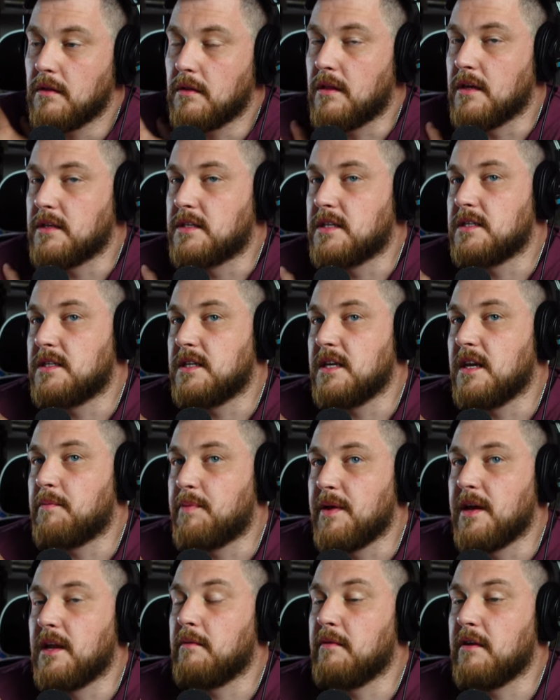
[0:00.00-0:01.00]
This is the
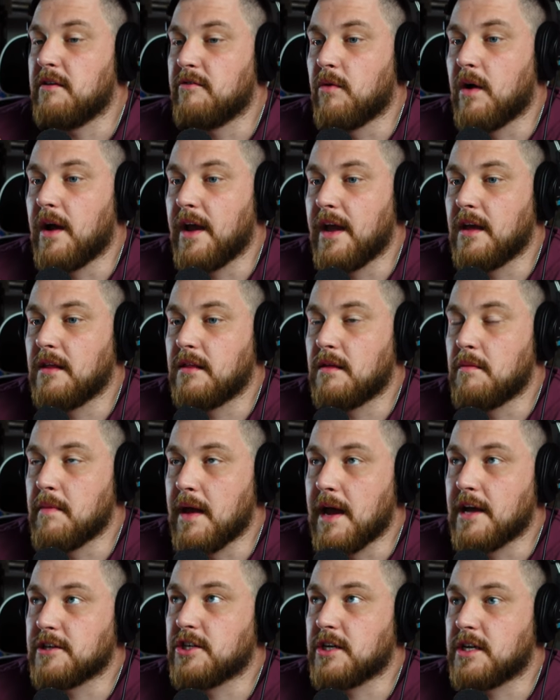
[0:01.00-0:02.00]
epitome of why the
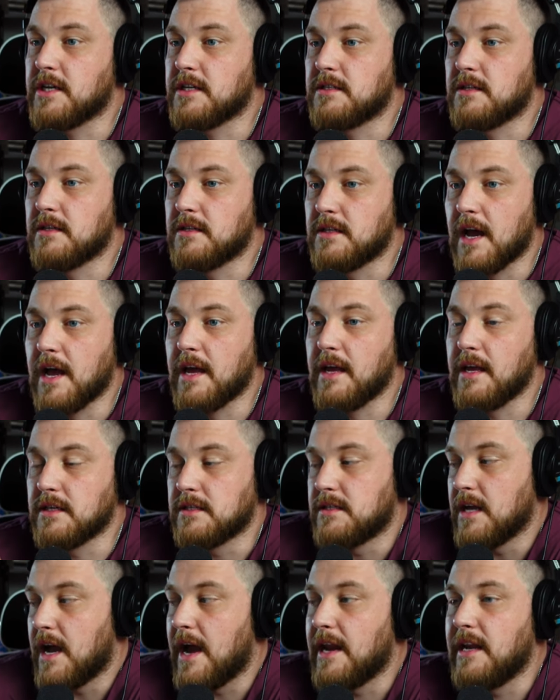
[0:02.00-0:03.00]
magic is the diet
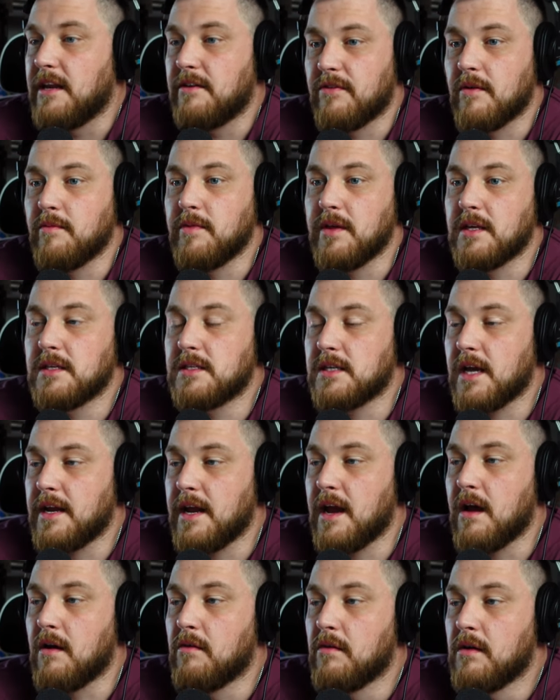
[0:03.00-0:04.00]
is dieting from the inside
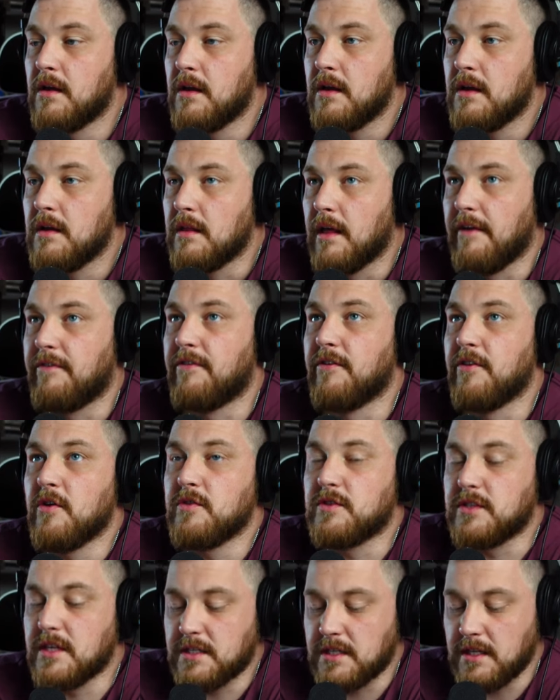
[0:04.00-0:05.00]
out. Like, for
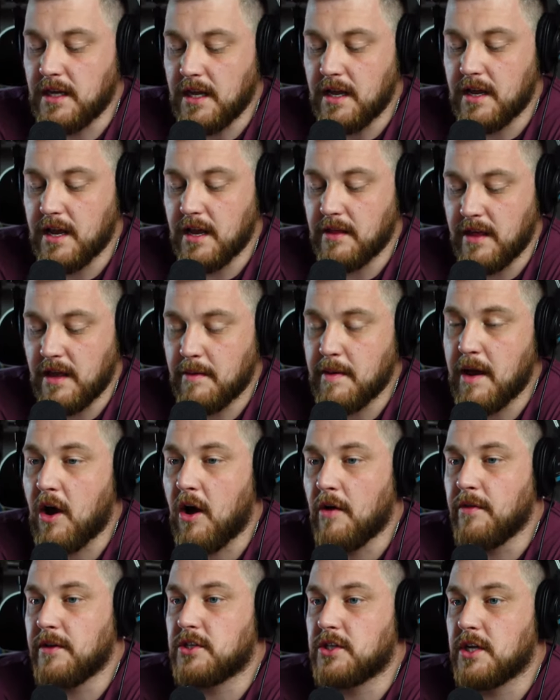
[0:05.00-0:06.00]
those listening, think about
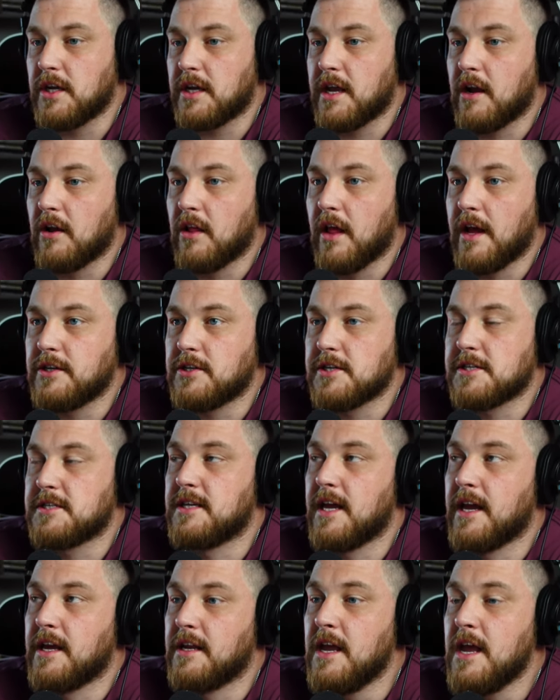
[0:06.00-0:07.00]
all the shit Caroline just
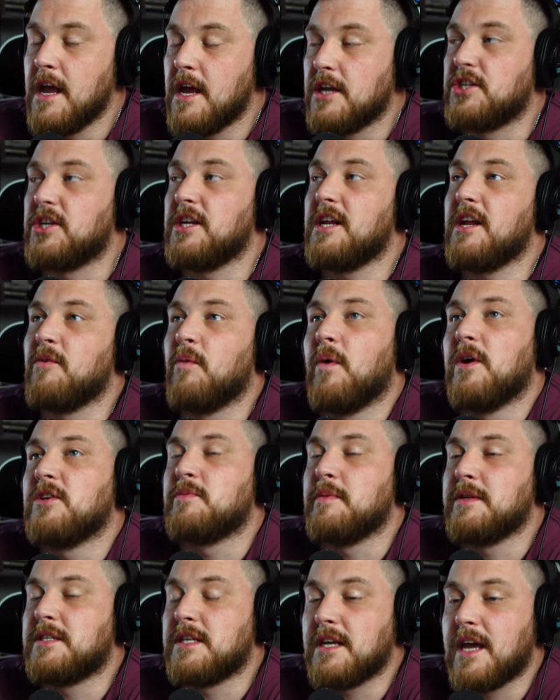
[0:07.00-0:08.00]
said. She didn't
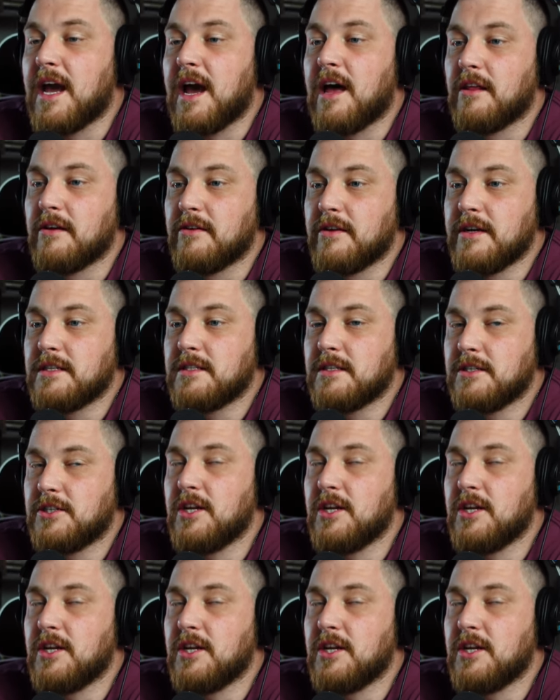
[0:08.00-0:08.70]
once mention calories.